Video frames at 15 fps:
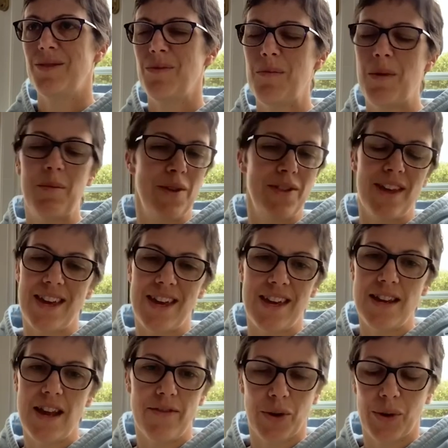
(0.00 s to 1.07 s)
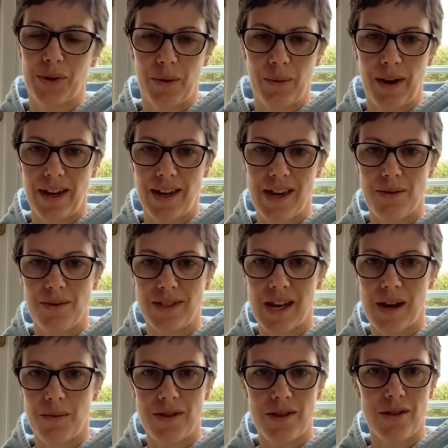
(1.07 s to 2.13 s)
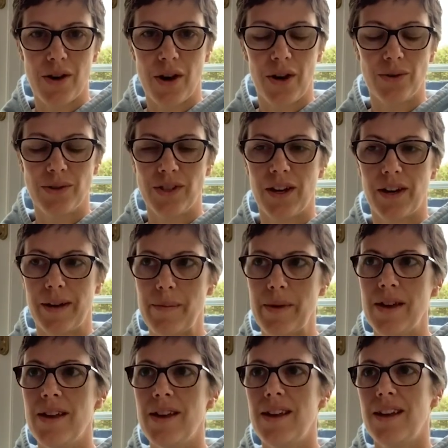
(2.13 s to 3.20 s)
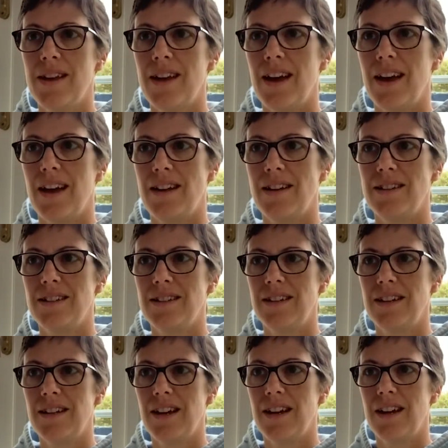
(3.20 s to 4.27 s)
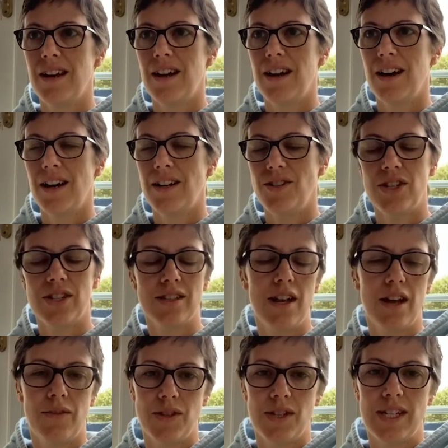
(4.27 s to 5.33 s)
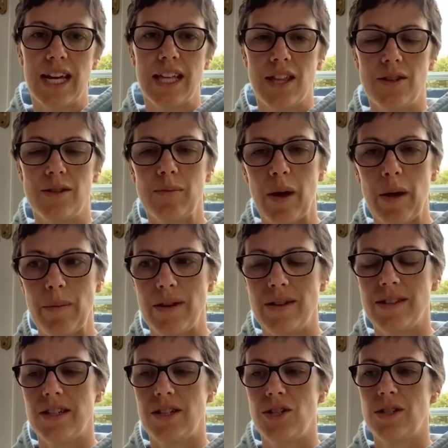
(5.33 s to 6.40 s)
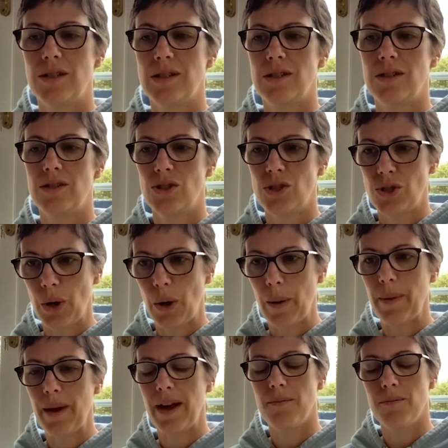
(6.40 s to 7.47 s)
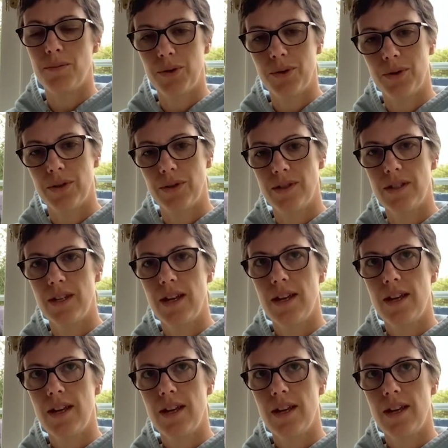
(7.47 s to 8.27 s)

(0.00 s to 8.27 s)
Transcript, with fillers: and remembered that He had never gone away. He was there with you the whole time. And I just love to take those moments and just stop and pause